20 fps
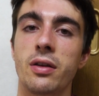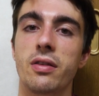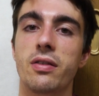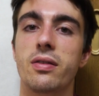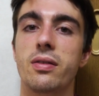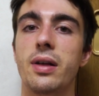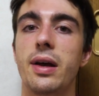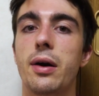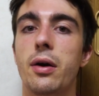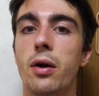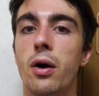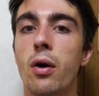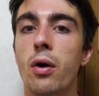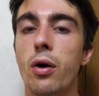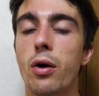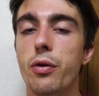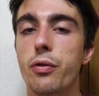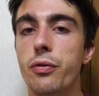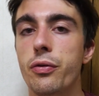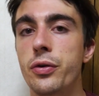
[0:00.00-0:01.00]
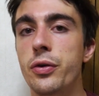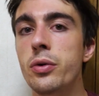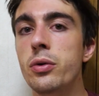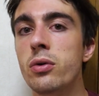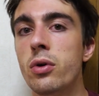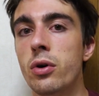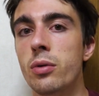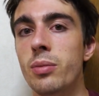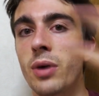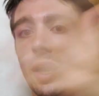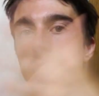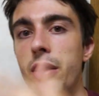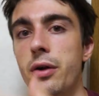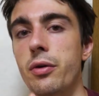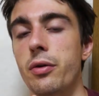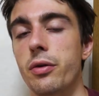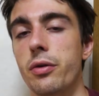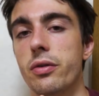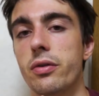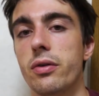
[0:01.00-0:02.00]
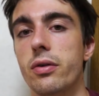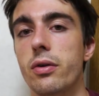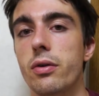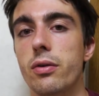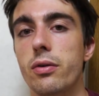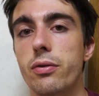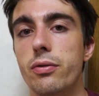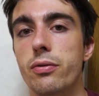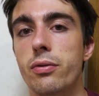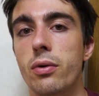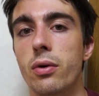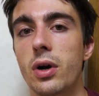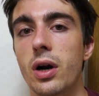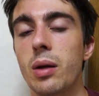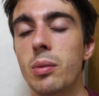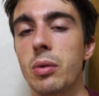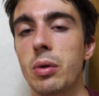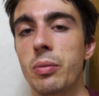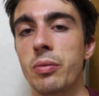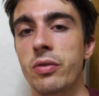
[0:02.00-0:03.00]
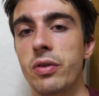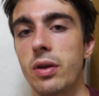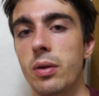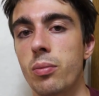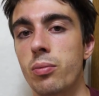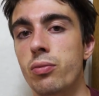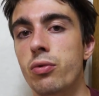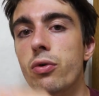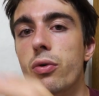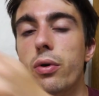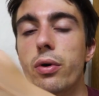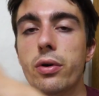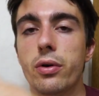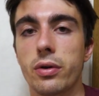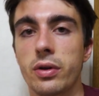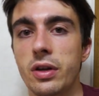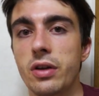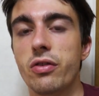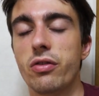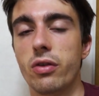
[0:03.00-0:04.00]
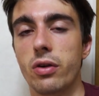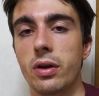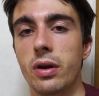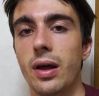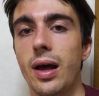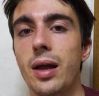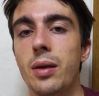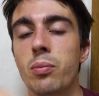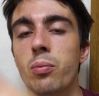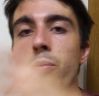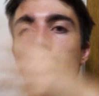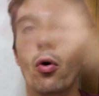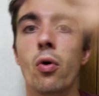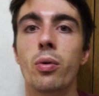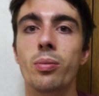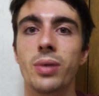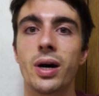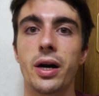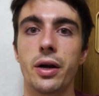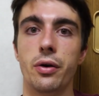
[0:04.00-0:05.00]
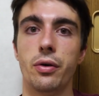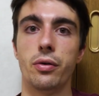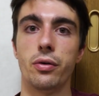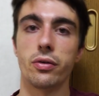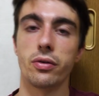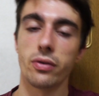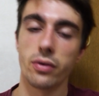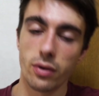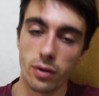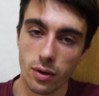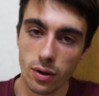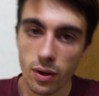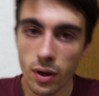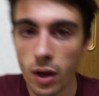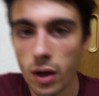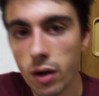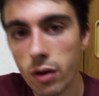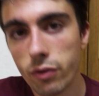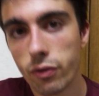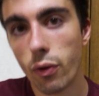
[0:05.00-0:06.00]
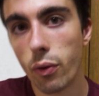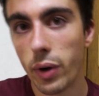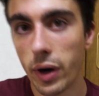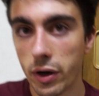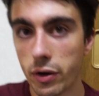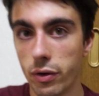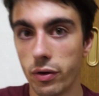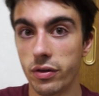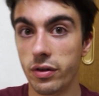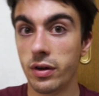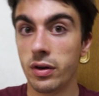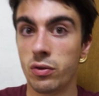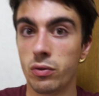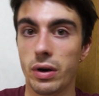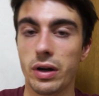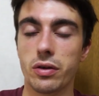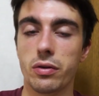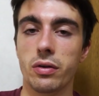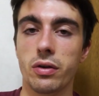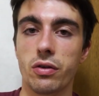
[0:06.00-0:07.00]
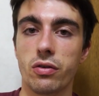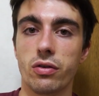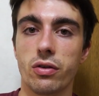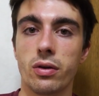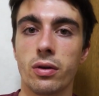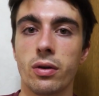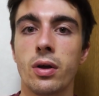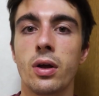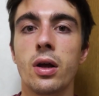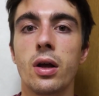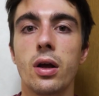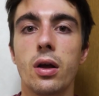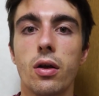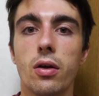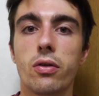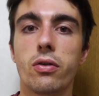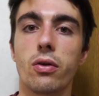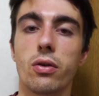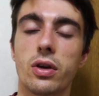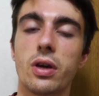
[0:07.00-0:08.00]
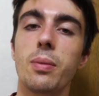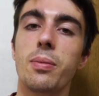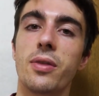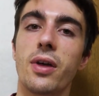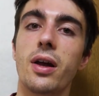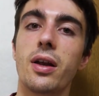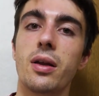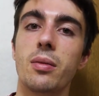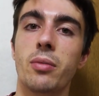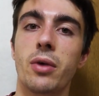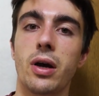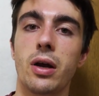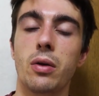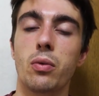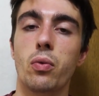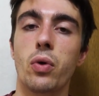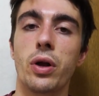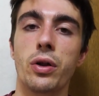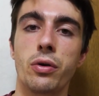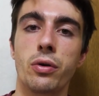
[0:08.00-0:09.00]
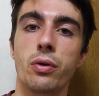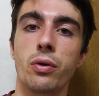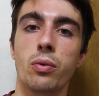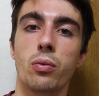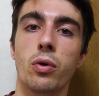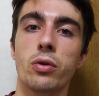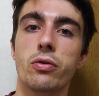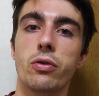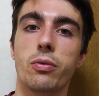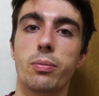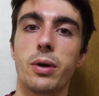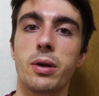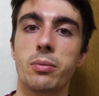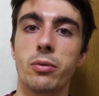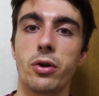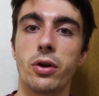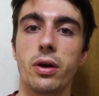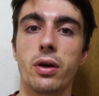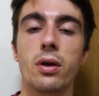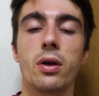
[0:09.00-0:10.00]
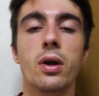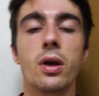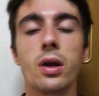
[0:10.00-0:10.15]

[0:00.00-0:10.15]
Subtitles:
is there are fewer buyers for albums in poor condition and more buyers for records in great condition. So keep that in mind when you want to spend money.